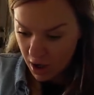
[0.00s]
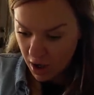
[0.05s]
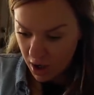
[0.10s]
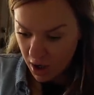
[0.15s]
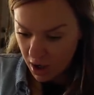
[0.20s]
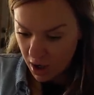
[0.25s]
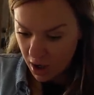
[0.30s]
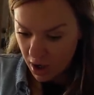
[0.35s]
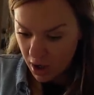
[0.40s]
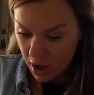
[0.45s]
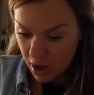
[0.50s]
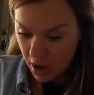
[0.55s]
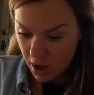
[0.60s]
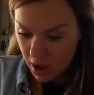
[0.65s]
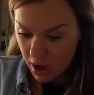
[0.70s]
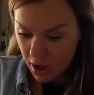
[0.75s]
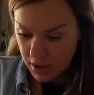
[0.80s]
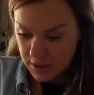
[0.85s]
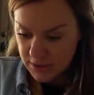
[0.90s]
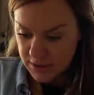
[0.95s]
what?
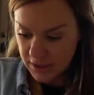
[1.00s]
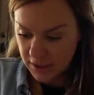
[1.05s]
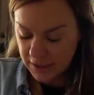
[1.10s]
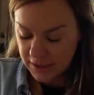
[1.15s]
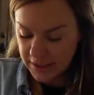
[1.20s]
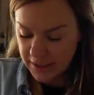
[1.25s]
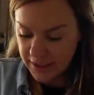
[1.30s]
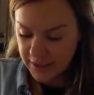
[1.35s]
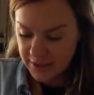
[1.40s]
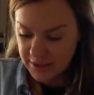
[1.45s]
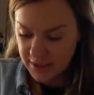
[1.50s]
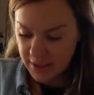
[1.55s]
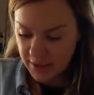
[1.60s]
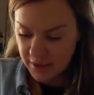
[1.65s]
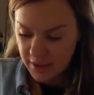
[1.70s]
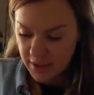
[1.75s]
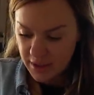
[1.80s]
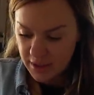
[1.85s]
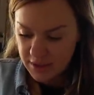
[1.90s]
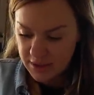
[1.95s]
Delete
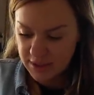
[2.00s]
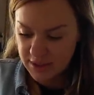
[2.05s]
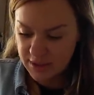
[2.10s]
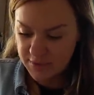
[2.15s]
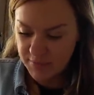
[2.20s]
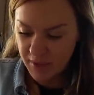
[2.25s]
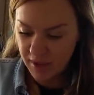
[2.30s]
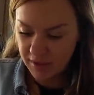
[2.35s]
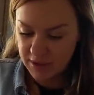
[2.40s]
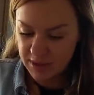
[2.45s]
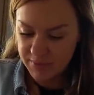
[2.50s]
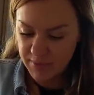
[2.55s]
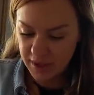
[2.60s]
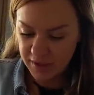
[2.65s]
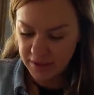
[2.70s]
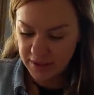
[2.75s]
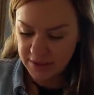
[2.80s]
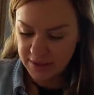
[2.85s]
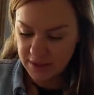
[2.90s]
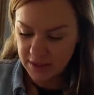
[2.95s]
Smelly
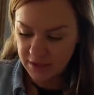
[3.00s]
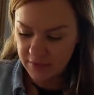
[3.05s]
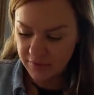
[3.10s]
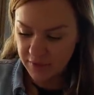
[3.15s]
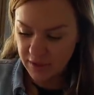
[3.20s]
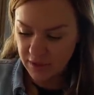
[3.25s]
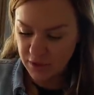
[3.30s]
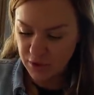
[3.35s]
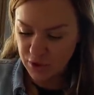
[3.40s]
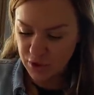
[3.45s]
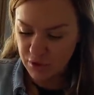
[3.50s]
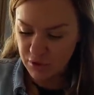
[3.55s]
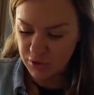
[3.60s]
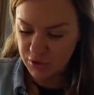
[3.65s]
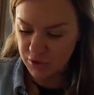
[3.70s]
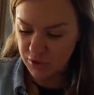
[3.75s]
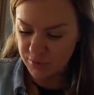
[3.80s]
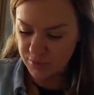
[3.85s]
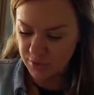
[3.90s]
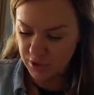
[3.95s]
Belly TV
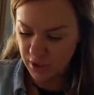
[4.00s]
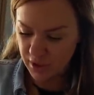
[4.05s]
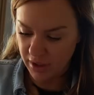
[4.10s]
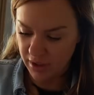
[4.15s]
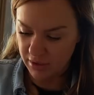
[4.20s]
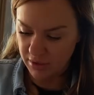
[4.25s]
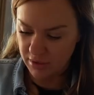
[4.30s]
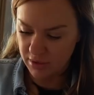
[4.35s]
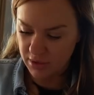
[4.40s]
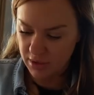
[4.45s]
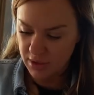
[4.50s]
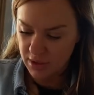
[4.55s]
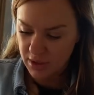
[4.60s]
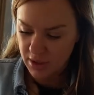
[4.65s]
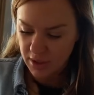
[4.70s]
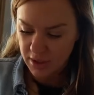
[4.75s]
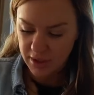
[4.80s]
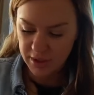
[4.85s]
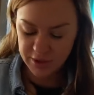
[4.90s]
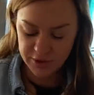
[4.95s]
YouTube channel.
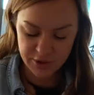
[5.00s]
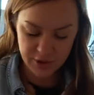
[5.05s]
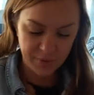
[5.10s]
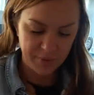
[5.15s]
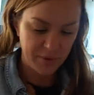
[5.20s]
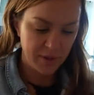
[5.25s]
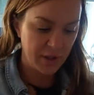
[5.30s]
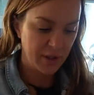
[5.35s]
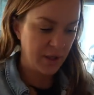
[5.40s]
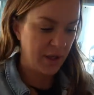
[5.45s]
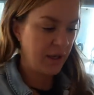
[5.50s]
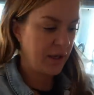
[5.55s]
And she put no.